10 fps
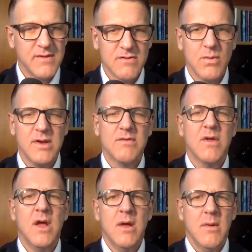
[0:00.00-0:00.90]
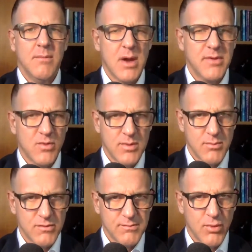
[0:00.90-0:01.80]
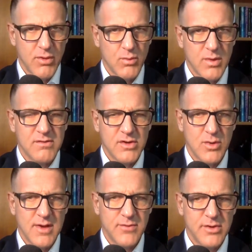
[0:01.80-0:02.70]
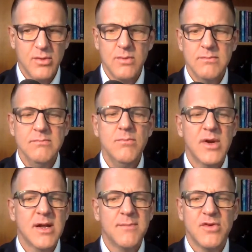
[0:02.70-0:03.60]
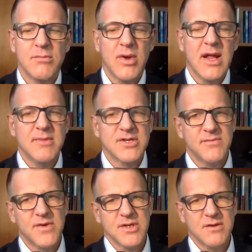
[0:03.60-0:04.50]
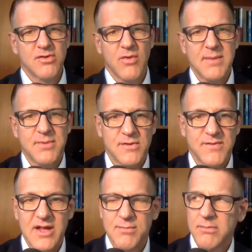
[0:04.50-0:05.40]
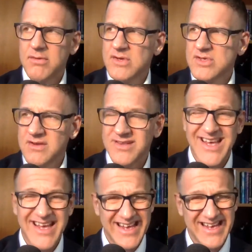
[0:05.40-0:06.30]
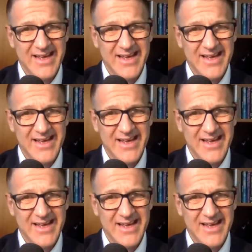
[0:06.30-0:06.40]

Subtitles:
This one is probably the one of the most important ones that you'll ever do when it comes to your brand. Mission, vision is great, but your value proposition is key.